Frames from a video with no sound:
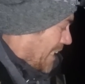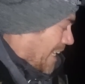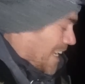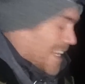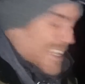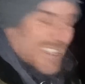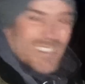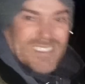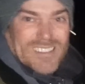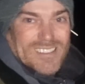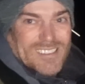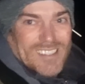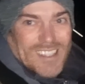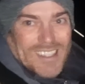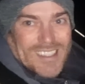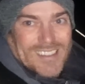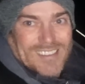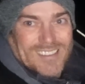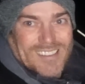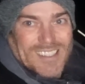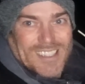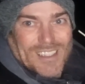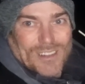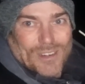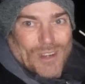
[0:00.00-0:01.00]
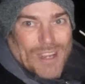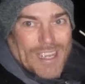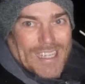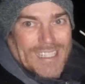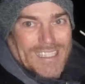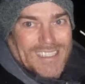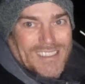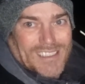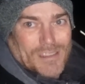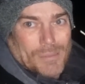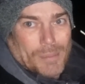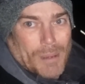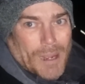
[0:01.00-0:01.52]
they're 60 or
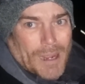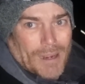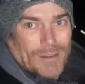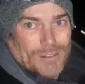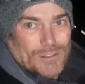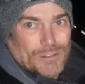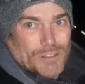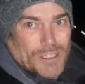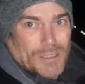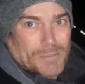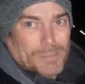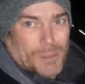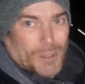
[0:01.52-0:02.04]
80 pound rig